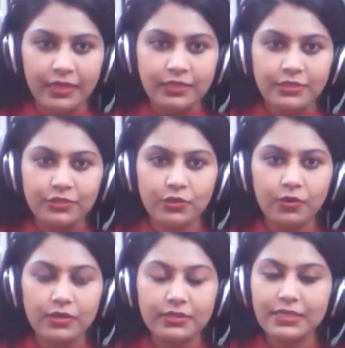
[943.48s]

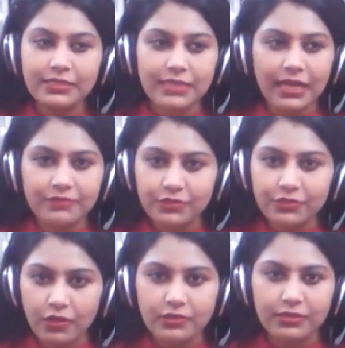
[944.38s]
So since I was
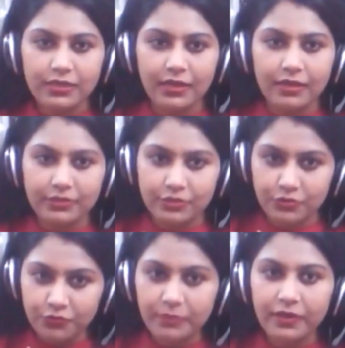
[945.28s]
not a
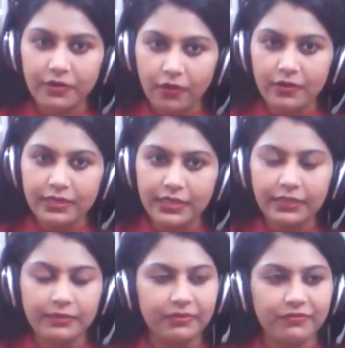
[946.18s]
swimmer already
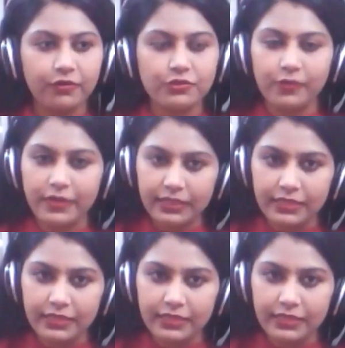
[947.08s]
before joining
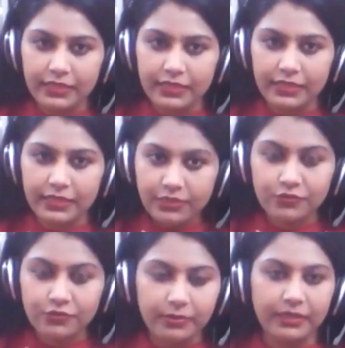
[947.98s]
the Air Force, I
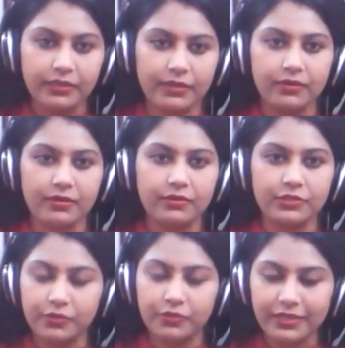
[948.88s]
learned swimming
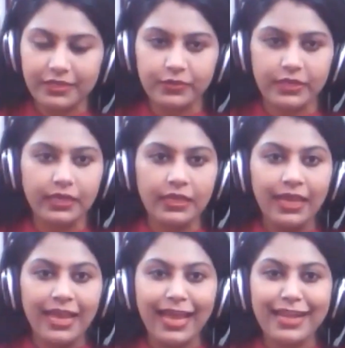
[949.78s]
during my training.
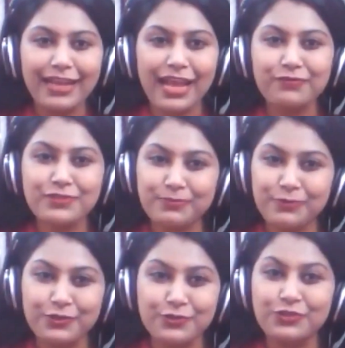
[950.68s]
And I was
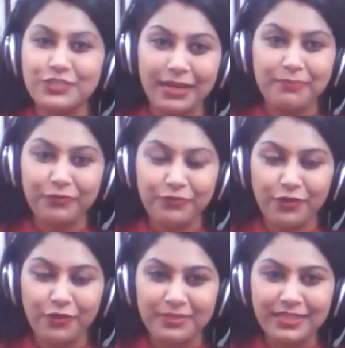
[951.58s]
supposed to jump
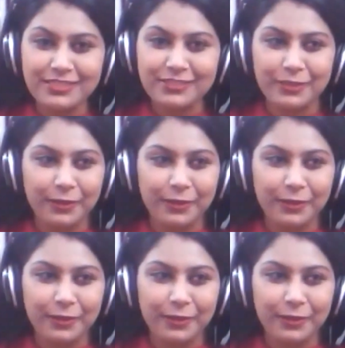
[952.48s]
from this